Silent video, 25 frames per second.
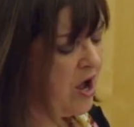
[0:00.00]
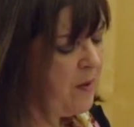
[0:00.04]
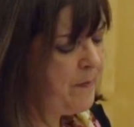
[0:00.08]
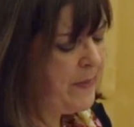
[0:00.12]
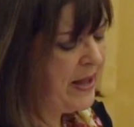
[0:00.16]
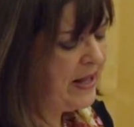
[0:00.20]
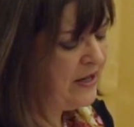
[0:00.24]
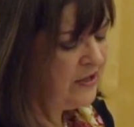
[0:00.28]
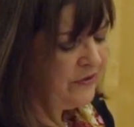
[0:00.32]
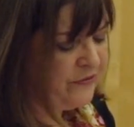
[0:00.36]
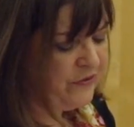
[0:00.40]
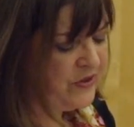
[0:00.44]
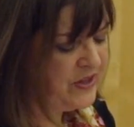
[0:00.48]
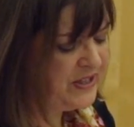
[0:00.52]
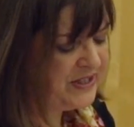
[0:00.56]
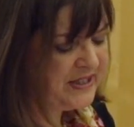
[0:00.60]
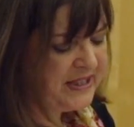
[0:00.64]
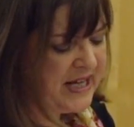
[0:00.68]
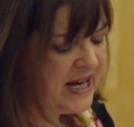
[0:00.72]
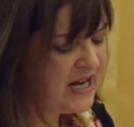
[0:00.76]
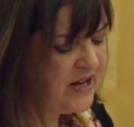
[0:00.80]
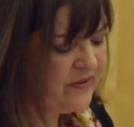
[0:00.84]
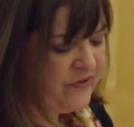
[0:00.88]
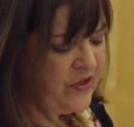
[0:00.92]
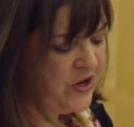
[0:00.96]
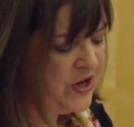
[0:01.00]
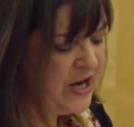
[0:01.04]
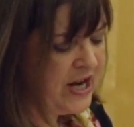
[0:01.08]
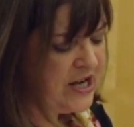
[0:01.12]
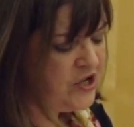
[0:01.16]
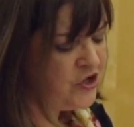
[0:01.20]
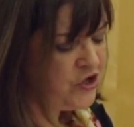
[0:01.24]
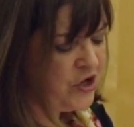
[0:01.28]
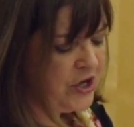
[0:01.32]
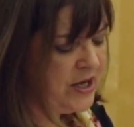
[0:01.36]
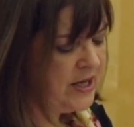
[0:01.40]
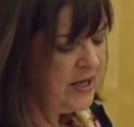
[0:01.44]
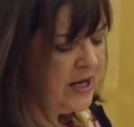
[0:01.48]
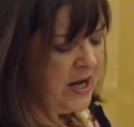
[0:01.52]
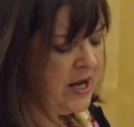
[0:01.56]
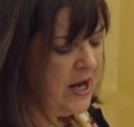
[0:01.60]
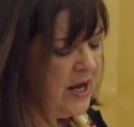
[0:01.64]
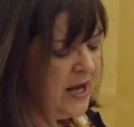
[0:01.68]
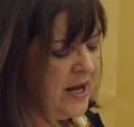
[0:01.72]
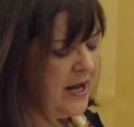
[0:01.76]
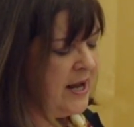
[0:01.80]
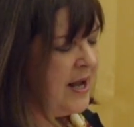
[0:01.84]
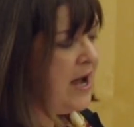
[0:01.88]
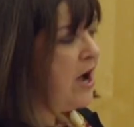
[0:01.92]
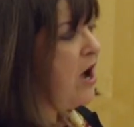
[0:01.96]
our belt for the sake of the nation.
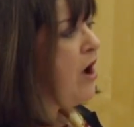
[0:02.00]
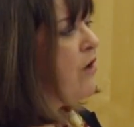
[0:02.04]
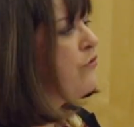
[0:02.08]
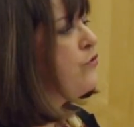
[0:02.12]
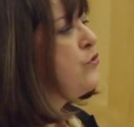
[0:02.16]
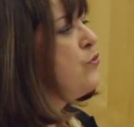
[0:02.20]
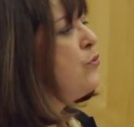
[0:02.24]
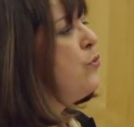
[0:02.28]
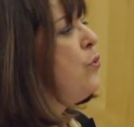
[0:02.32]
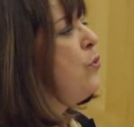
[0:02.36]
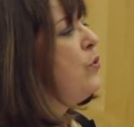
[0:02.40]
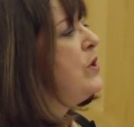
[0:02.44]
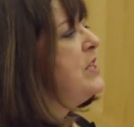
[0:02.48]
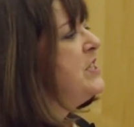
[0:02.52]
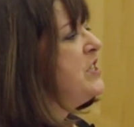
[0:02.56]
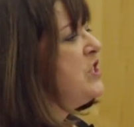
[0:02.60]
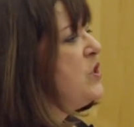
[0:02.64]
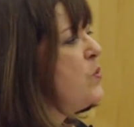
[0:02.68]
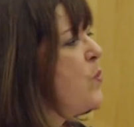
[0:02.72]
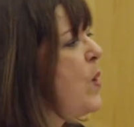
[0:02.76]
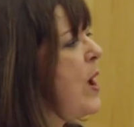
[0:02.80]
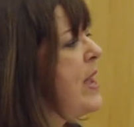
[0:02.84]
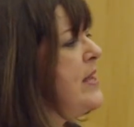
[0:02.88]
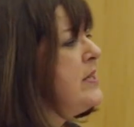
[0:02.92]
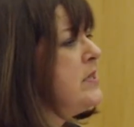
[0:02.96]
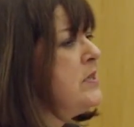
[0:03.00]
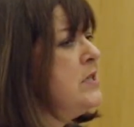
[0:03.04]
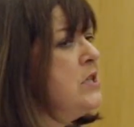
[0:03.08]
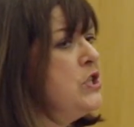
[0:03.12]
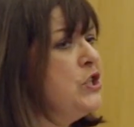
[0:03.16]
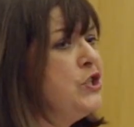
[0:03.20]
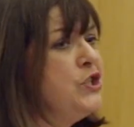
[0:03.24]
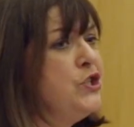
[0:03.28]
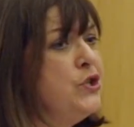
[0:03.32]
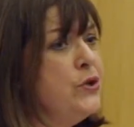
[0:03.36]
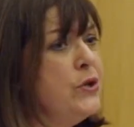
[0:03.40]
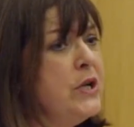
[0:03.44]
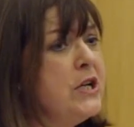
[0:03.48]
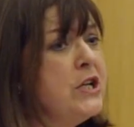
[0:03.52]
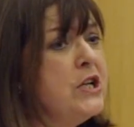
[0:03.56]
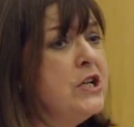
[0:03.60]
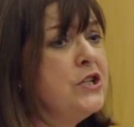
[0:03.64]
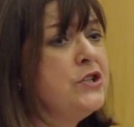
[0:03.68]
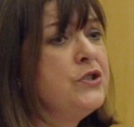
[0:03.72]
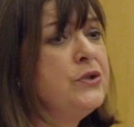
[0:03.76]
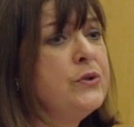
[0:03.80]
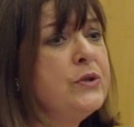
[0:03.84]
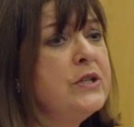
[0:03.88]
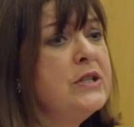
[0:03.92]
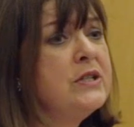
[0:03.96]
After all, it's the West that's doing
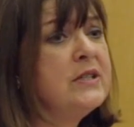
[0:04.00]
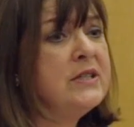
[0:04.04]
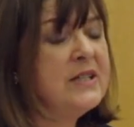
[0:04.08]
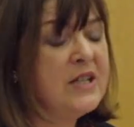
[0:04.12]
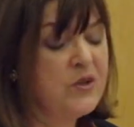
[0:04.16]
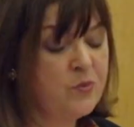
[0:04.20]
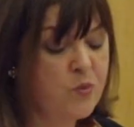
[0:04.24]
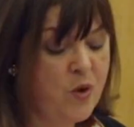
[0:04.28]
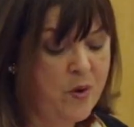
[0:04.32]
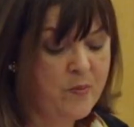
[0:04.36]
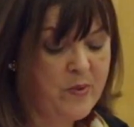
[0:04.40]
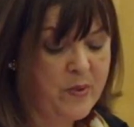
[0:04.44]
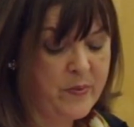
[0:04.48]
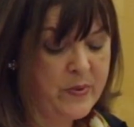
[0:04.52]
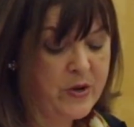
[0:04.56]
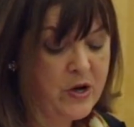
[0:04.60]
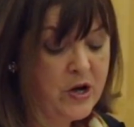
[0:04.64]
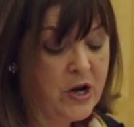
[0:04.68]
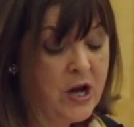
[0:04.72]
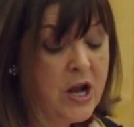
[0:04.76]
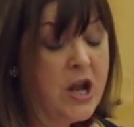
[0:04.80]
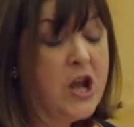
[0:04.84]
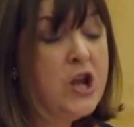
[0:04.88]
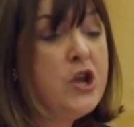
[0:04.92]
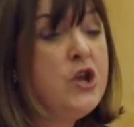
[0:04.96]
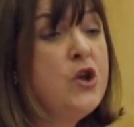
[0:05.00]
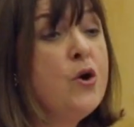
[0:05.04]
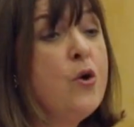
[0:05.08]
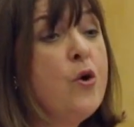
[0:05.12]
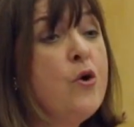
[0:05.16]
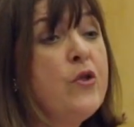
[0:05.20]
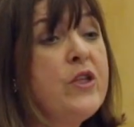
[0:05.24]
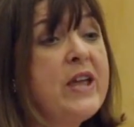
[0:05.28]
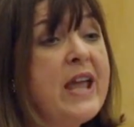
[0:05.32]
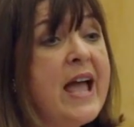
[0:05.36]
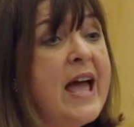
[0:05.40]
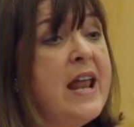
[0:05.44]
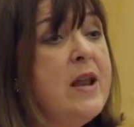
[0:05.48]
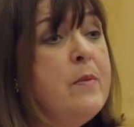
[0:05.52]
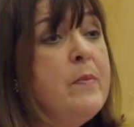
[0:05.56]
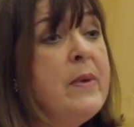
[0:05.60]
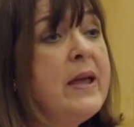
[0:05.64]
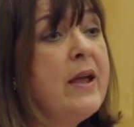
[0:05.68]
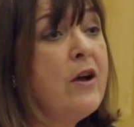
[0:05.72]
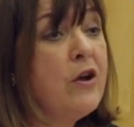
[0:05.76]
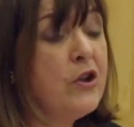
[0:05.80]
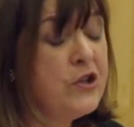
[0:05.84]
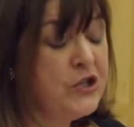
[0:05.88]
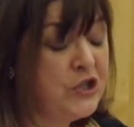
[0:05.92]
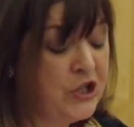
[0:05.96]
it to us, said one woman. You're the
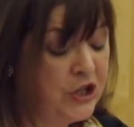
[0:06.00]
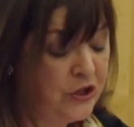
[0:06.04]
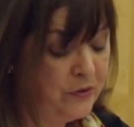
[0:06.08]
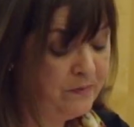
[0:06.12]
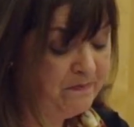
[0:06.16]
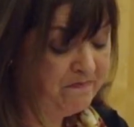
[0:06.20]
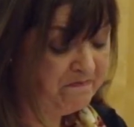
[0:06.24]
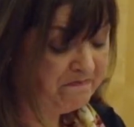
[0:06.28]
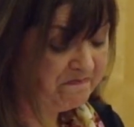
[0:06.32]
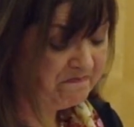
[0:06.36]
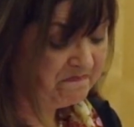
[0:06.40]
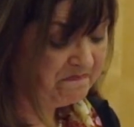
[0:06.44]
enemy, aren't you?